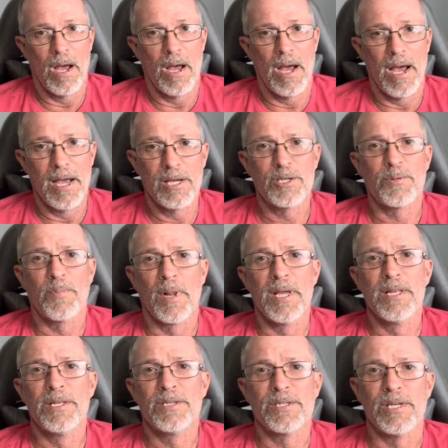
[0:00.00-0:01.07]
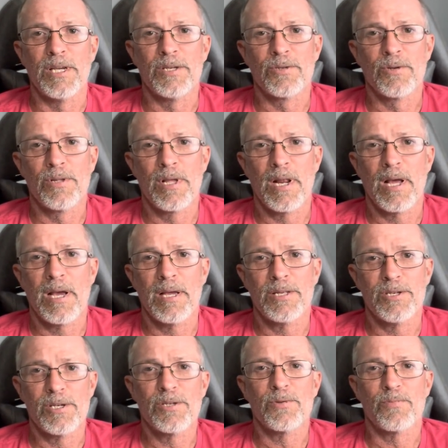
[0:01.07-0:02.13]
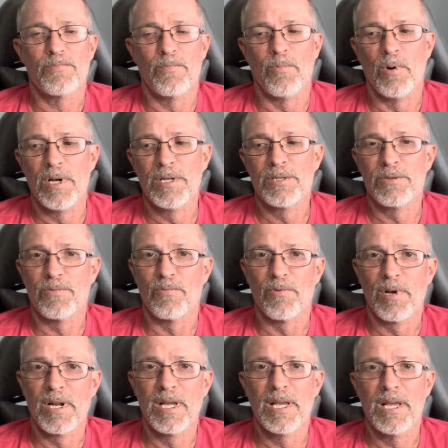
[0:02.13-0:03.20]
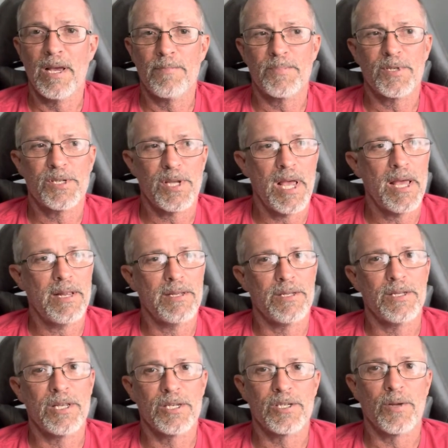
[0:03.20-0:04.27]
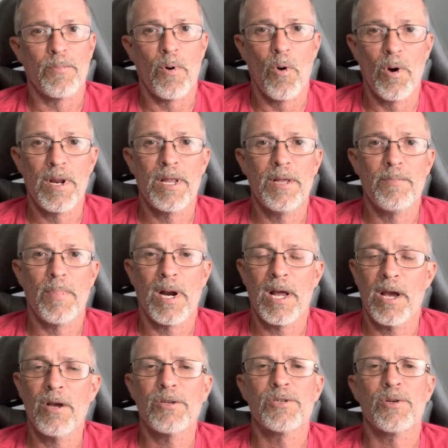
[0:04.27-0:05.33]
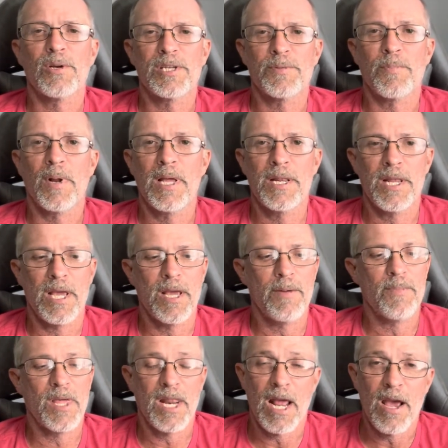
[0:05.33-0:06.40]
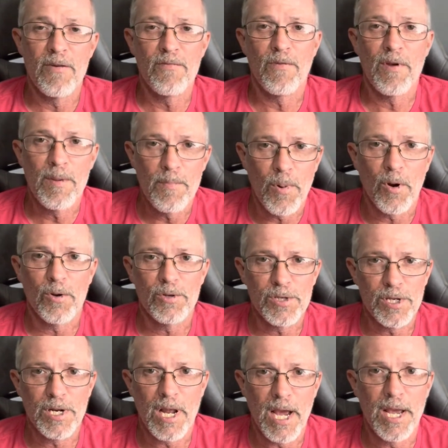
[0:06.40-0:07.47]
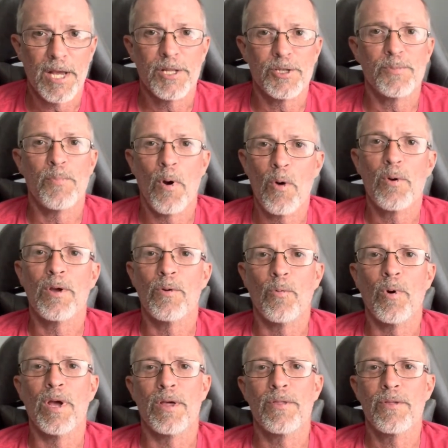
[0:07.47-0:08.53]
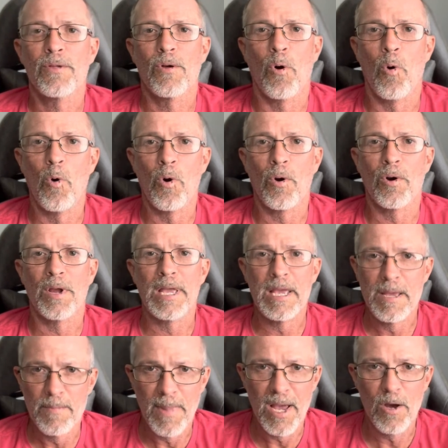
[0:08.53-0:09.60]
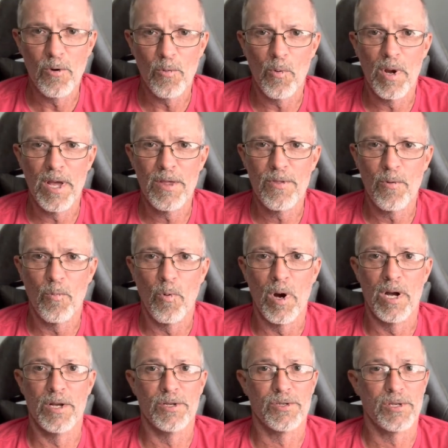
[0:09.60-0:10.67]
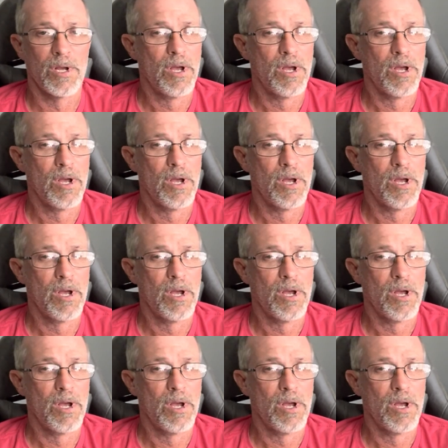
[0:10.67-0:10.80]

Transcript: I explained to Caesar that I just was really upset and disappointed, but I also explained to him that every person I had spoken with or emailed with was